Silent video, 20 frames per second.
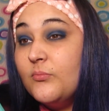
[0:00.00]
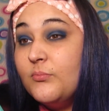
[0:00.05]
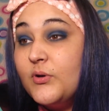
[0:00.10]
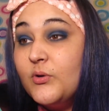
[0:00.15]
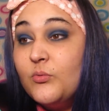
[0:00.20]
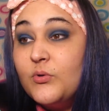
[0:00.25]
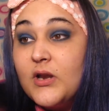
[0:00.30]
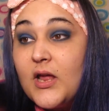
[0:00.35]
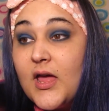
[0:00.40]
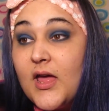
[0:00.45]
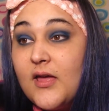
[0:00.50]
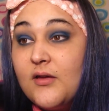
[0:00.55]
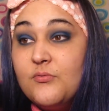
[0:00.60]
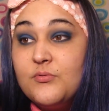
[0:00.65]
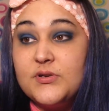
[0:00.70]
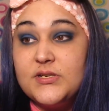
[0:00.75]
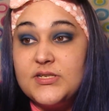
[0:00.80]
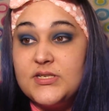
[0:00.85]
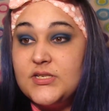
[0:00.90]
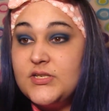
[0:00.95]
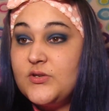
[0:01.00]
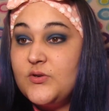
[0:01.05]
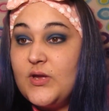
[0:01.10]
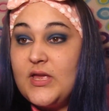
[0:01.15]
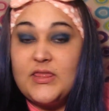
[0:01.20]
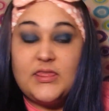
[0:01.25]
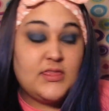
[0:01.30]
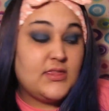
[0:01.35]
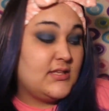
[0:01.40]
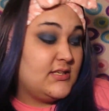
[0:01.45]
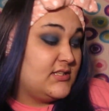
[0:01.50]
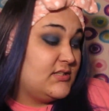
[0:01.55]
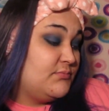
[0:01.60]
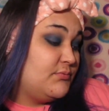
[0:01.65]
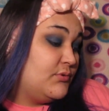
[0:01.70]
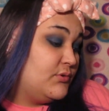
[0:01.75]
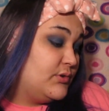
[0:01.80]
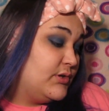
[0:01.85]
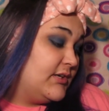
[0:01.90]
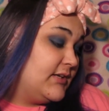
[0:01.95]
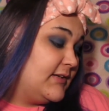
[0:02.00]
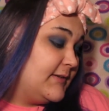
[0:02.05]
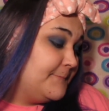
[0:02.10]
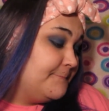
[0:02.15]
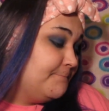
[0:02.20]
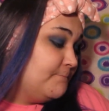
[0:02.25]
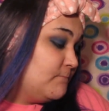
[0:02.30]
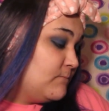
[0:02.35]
But what I would do at this point,